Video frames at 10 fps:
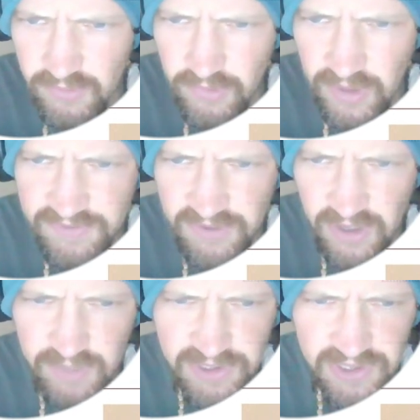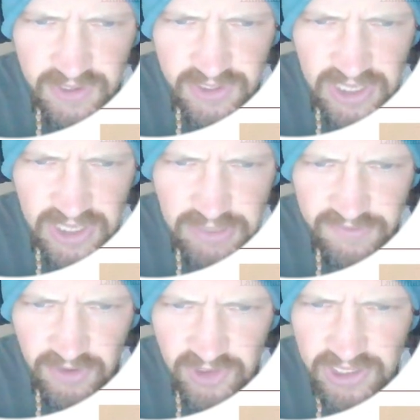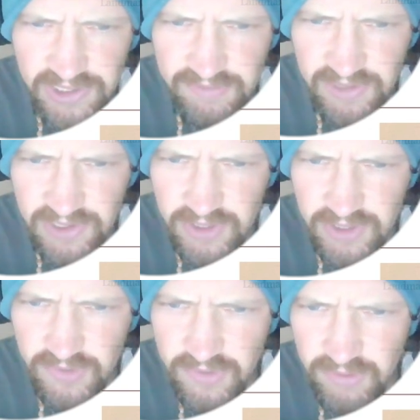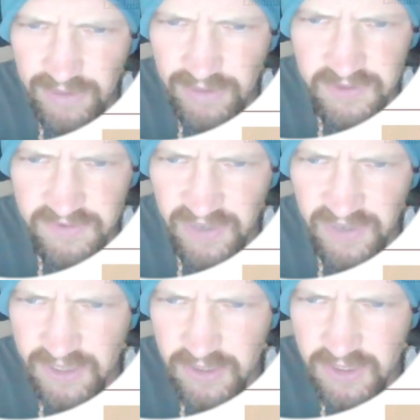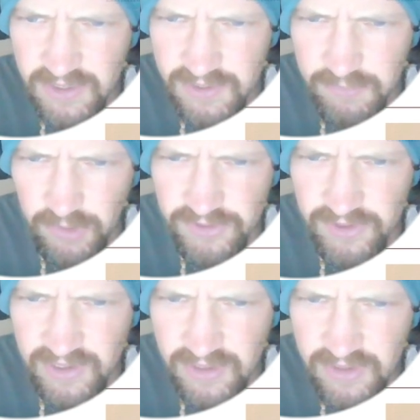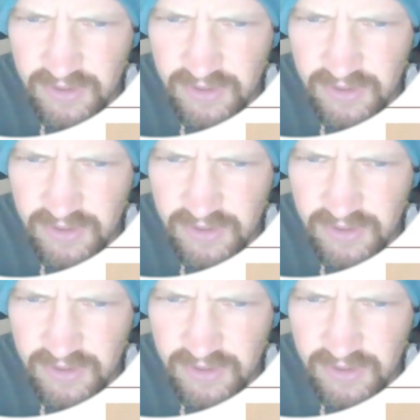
ready for occupancy on January 1st, 1872, right after the fire, supposedly.